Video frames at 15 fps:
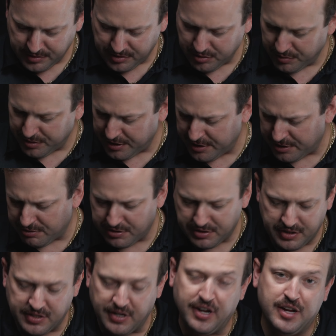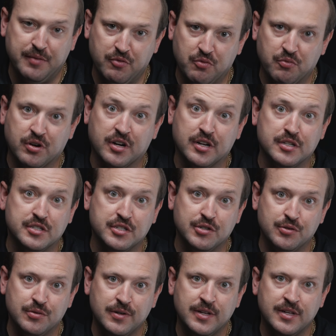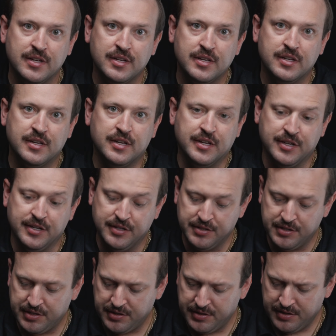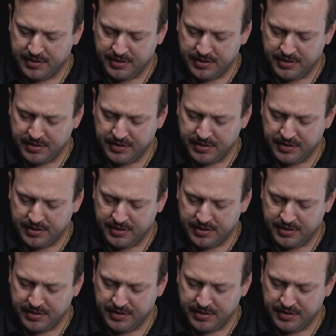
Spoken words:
so in the interest of time, what we're going to do is